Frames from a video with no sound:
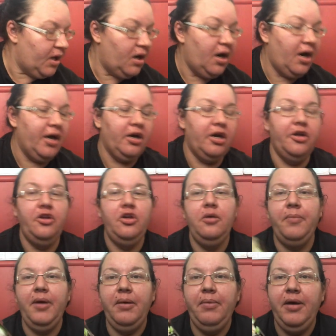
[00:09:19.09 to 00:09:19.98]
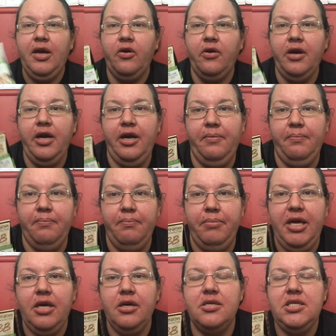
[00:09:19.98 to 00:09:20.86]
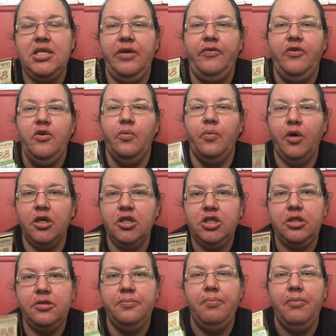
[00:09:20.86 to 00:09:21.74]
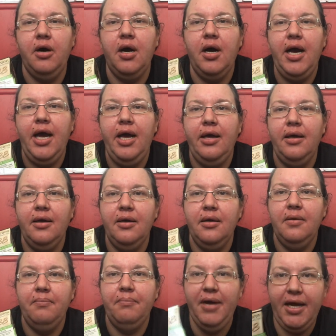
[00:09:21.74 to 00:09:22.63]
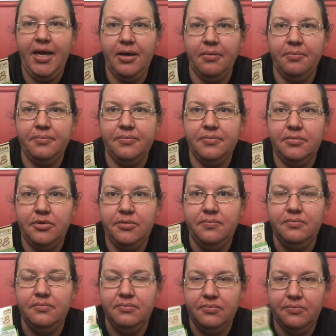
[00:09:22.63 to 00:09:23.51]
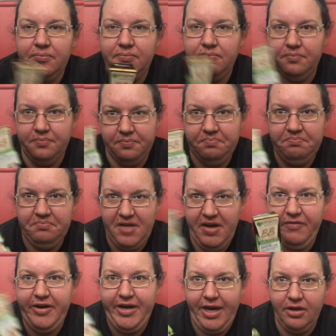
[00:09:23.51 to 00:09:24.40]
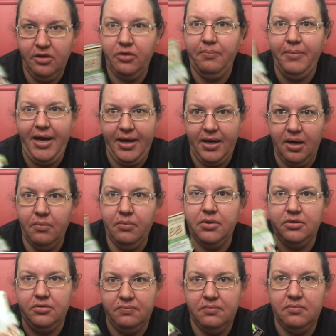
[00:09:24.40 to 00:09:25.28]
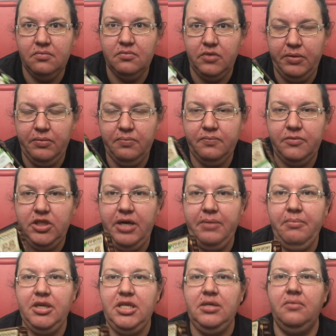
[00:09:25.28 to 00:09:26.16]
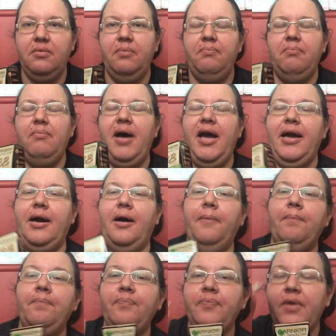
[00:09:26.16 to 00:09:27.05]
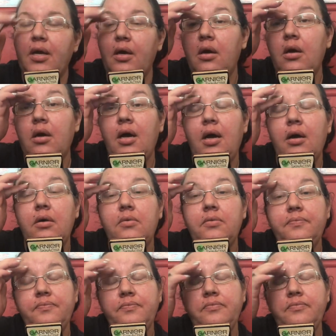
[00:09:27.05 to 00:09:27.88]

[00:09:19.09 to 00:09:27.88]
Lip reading: I got a new BB cream because if you watched my makeup, everyday look makeup with cheap makeup, the